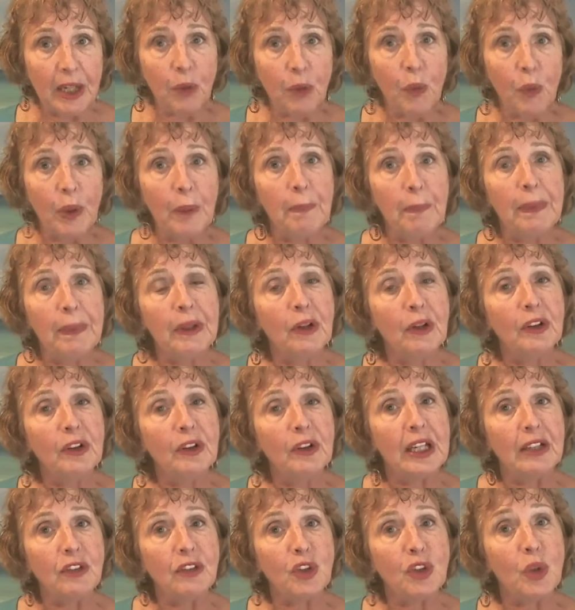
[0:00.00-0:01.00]
we're
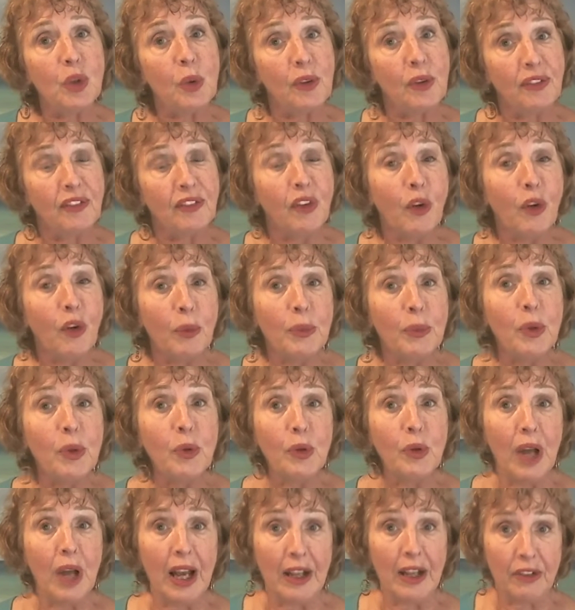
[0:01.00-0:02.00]
building to a full moon
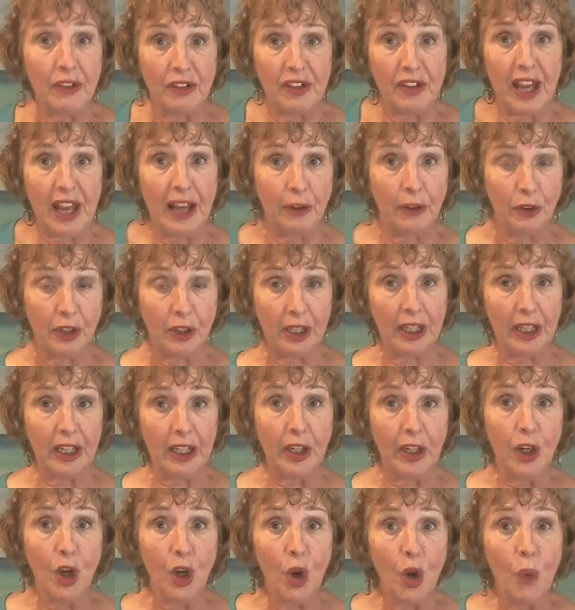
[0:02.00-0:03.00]
on Saturday,
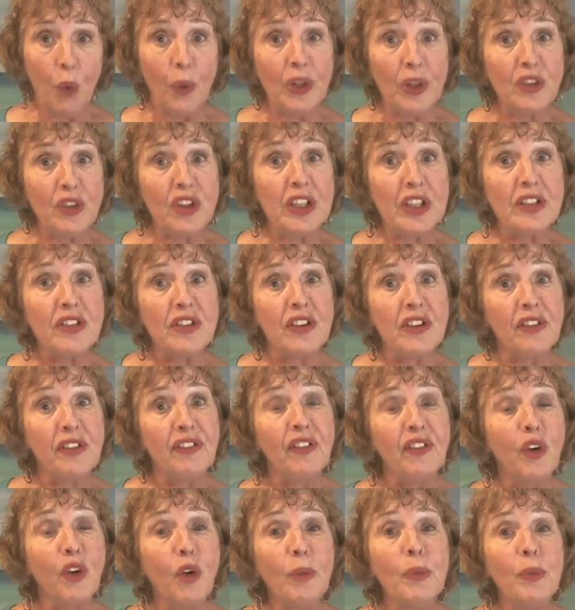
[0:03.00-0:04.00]
which is the
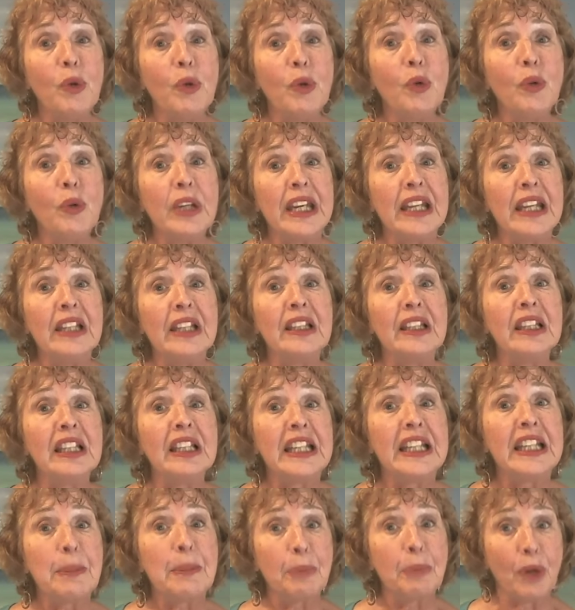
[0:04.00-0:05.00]
full moon in
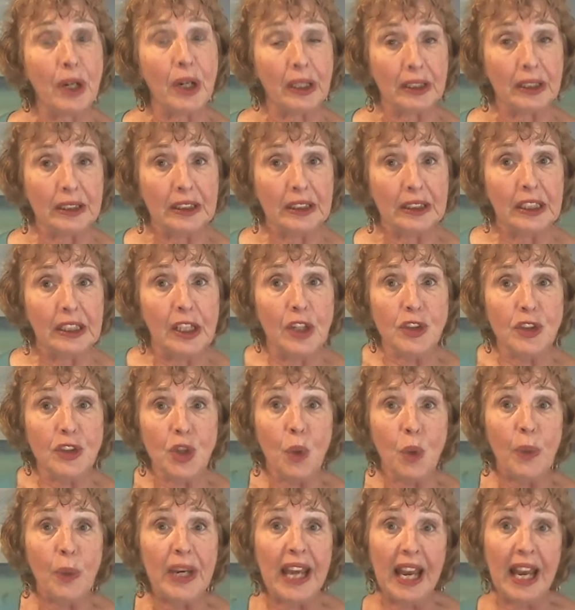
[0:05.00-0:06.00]
Libra. So
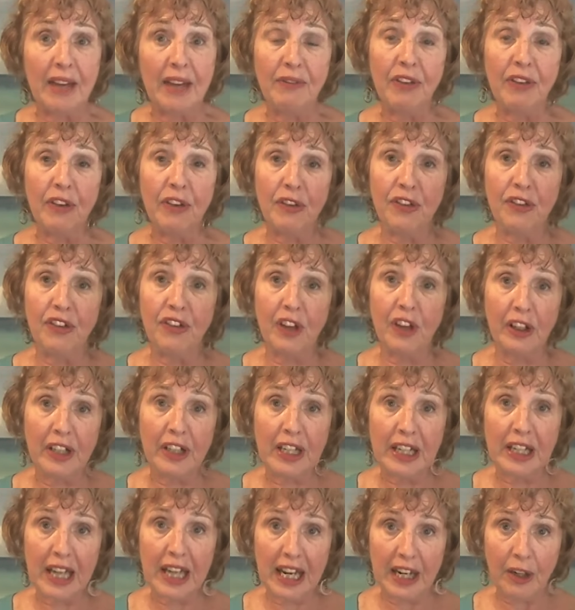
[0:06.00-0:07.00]
we have the sun in
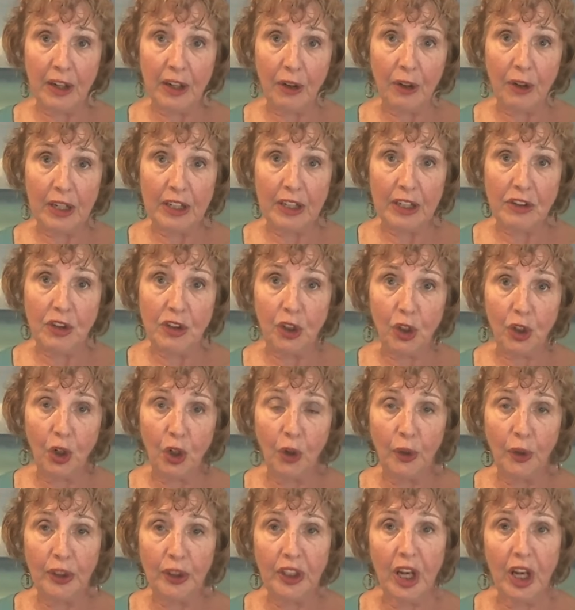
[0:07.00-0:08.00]
Aries, the
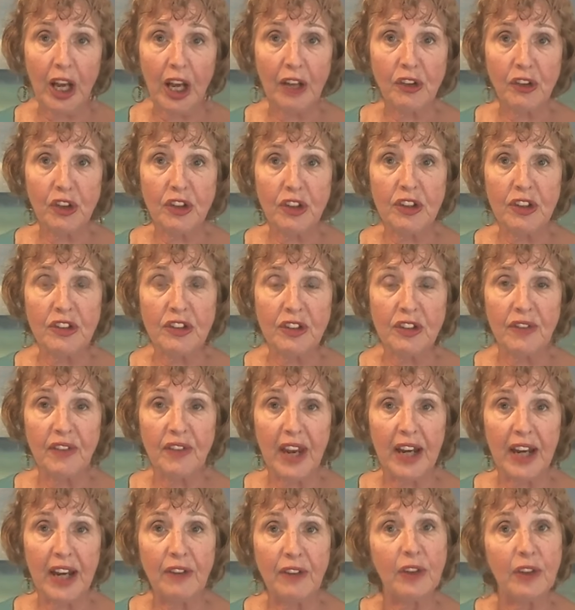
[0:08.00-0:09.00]
current consciousness of
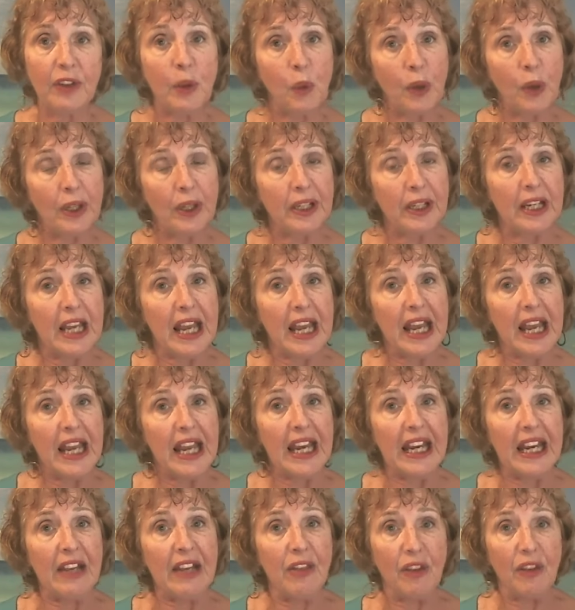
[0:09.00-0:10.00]
everyone
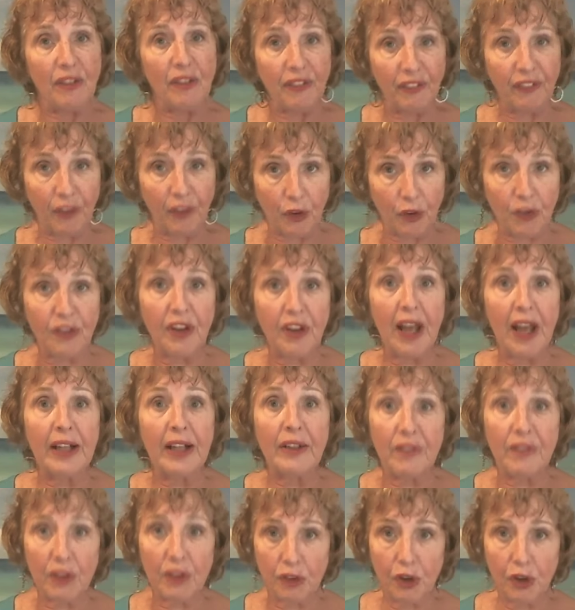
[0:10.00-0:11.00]
in the first sign of
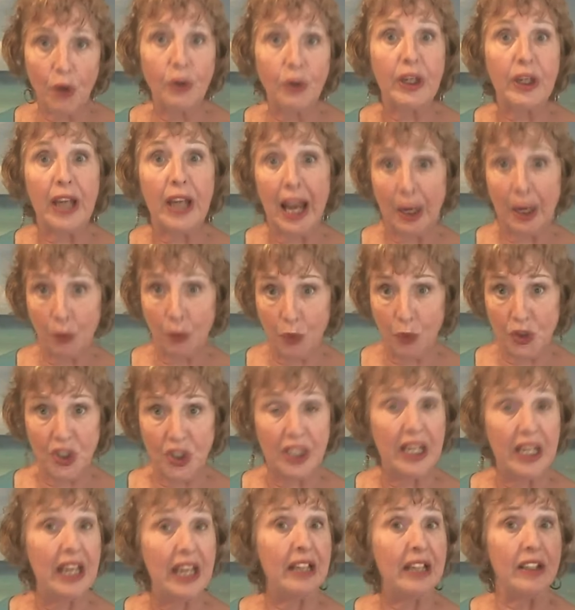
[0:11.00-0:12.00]
the zodiac, which
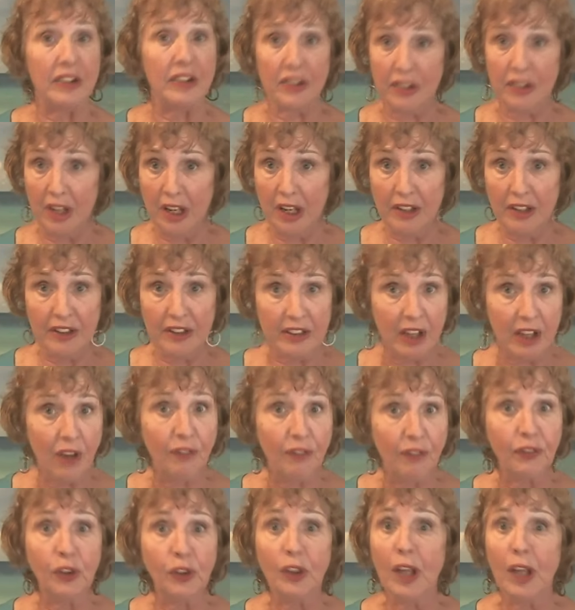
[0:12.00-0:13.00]
again is
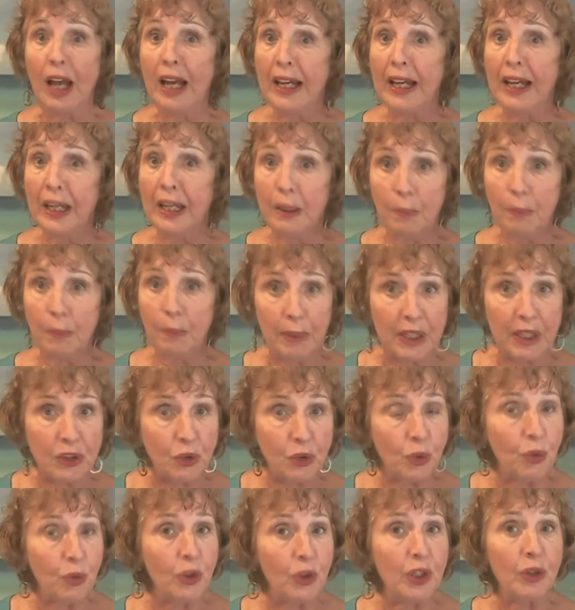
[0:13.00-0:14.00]
self-reliant, be
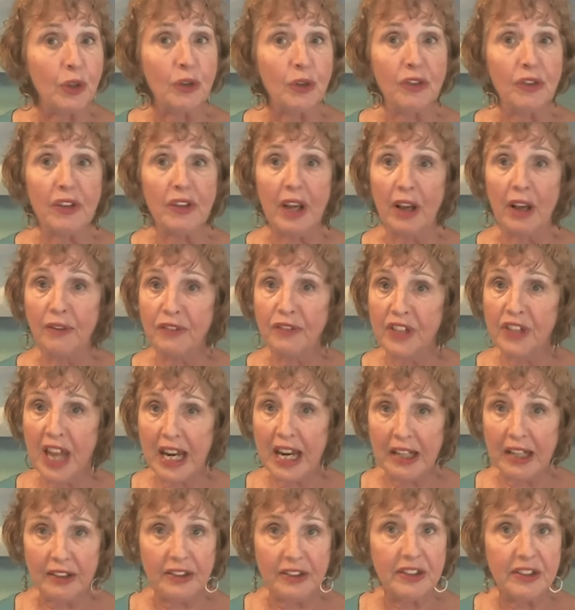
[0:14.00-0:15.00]
true to yourself, take
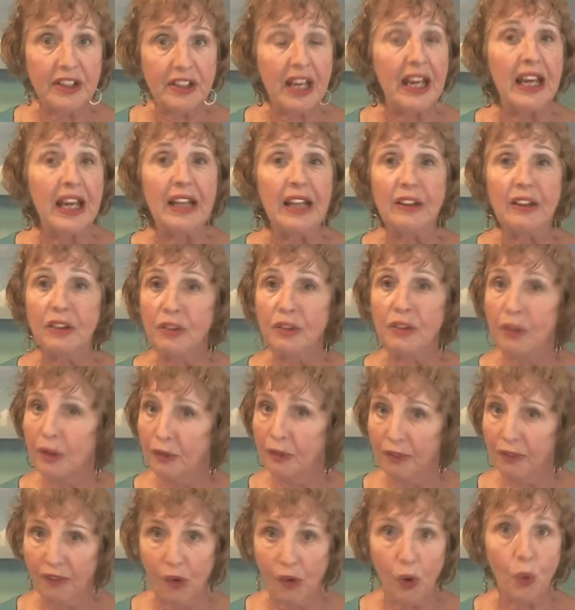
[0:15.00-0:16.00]
a stand
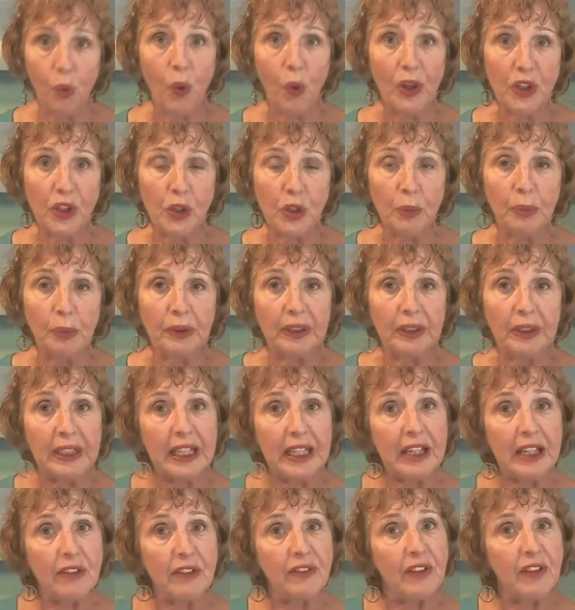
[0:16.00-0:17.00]
for what you
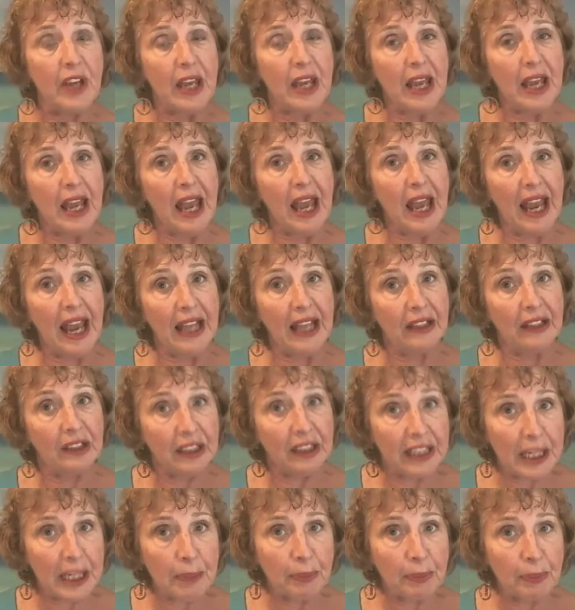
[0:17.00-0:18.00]
believe. And
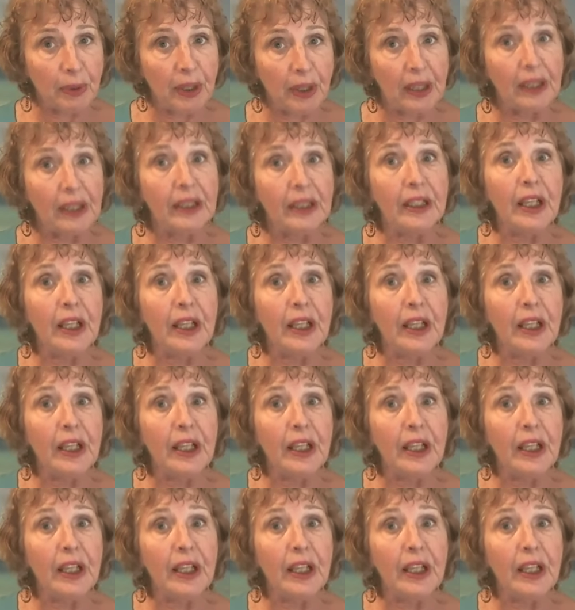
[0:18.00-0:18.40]
Libra